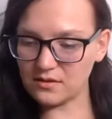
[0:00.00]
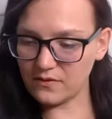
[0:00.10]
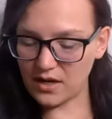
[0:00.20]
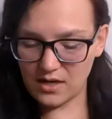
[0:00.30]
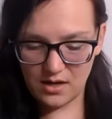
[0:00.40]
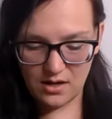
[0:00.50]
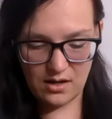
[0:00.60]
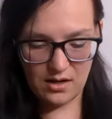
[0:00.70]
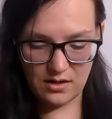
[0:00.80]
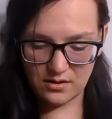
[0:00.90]
of any
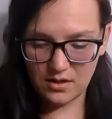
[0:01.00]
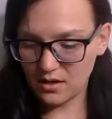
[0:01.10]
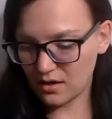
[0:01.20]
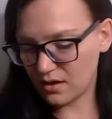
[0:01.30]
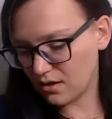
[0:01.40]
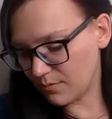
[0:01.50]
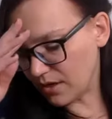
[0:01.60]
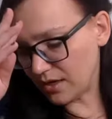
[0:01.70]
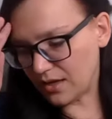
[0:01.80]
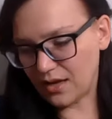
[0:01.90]
kind,
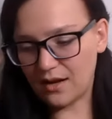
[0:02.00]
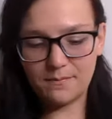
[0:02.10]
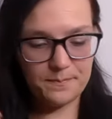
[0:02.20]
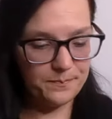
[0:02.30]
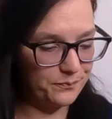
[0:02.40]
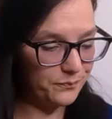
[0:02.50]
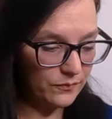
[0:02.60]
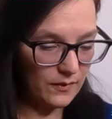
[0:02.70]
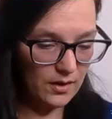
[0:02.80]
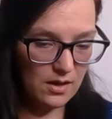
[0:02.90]
but again,
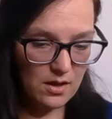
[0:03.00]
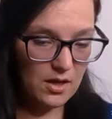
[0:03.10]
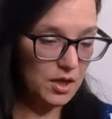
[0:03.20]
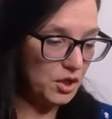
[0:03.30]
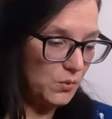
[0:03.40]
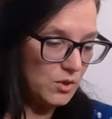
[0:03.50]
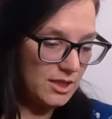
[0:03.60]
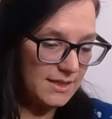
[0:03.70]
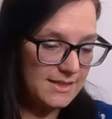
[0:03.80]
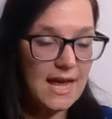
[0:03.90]
usually
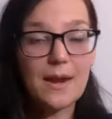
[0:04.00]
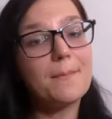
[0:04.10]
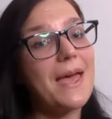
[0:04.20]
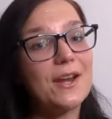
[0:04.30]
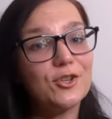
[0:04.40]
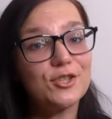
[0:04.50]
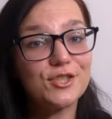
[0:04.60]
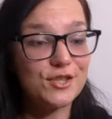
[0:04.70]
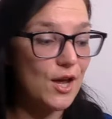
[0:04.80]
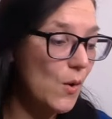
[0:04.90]
does not matter.
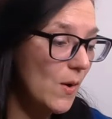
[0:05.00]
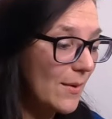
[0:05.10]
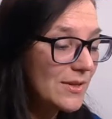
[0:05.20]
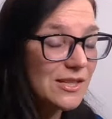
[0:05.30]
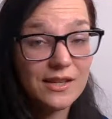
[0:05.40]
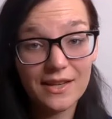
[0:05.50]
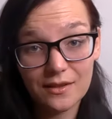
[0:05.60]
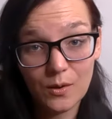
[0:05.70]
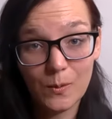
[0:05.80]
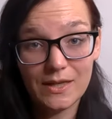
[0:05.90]
So I was looking at
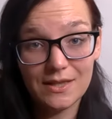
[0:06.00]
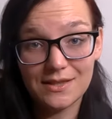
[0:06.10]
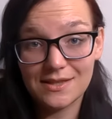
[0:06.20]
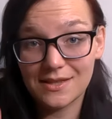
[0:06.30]
the quilts,